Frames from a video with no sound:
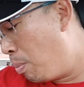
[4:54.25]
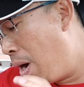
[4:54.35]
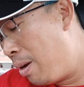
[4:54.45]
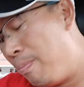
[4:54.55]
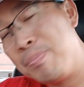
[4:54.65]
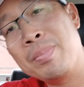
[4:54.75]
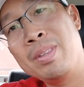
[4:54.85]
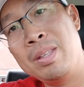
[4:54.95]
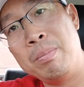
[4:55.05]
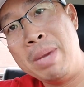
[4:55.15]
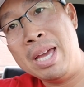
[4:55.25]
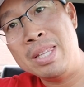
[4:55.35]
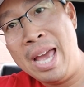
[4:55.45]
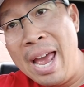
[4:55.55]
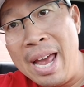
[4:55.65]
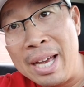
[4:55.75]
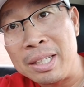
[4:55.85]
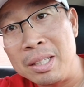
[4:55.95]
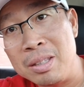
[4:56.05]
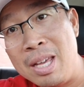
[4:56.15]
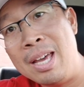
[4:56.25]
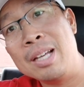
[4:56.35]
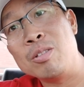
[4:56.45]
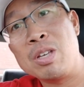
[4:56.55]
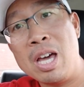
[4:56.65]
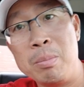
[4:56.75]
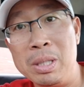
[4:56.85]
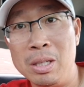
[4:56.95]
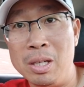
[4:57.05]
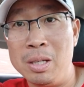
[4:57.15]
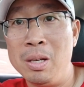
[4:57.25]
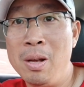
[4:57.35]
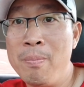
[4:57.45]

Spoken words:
But man, the egg has got to be good.